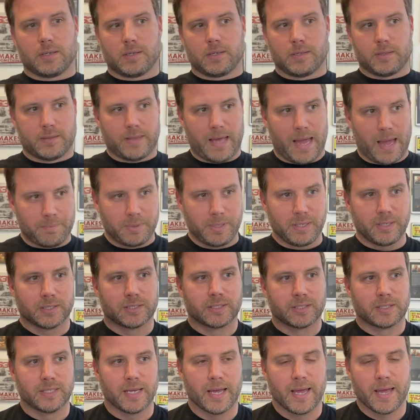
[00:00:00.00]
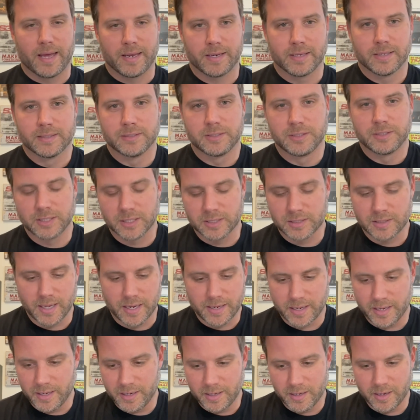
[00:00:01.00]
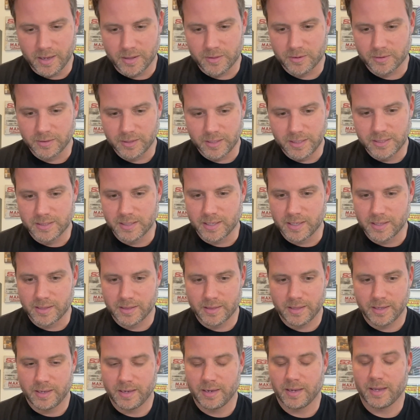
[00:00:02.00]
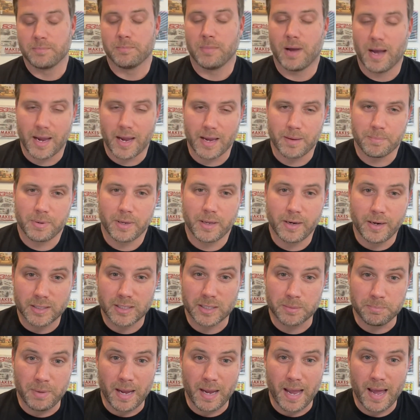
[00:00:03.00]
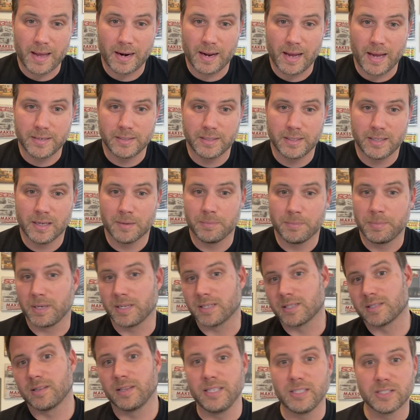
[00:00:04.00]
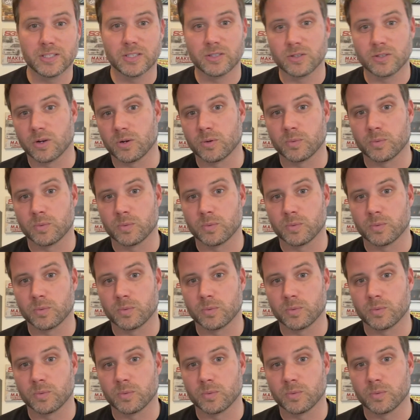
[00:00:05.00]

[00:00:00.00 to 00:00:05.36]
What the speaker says: That being said, just like any other leasing thing, in my opinion, it's a bad idea because leasing or